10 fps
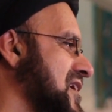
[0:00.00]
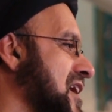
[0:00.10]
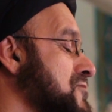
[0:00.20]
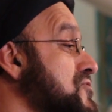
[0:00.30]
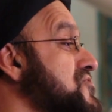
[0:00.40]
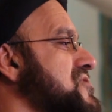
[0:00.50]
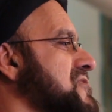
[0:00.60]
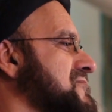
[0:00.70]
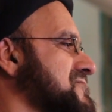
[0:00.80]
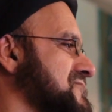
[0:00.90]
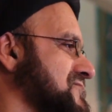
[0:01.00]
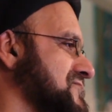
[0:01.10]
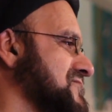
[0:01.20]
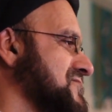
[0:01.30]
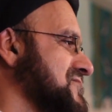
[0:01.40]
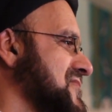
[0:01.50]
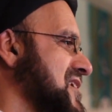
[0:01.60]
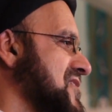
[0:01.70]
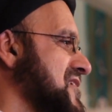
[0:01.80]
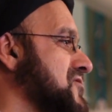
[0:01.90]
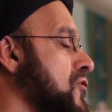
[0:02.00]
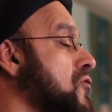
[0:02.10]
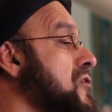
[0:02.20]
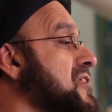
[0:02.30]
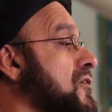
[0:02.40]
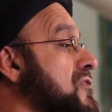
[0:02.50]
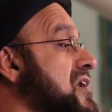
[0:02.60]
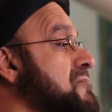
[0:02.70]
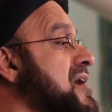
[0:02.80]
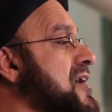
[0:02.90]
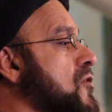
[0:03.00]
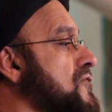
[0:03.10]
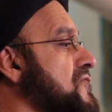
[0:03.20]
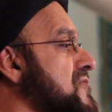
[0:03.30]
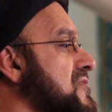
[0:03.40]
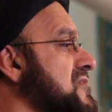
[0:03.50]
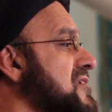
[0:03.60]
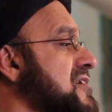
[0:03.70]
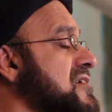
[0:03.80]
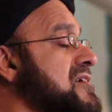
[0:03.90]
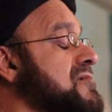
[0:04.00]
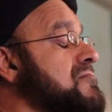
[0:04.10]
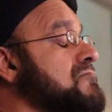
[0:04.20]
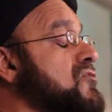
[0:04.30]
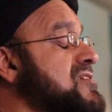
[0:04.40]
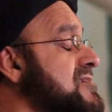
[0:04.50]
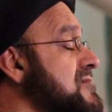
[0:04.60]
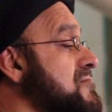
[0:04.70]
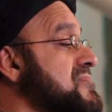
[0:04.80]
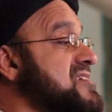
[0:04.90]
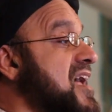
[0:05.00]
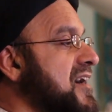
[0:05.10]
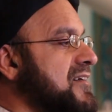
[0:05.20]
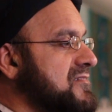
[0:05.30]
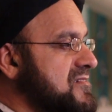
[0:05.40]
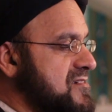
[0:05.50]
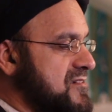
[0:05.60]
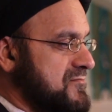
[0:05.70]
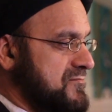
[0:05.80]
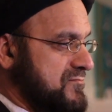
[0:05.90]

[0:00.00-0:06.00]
I wish that all the ulama of Muslim sects,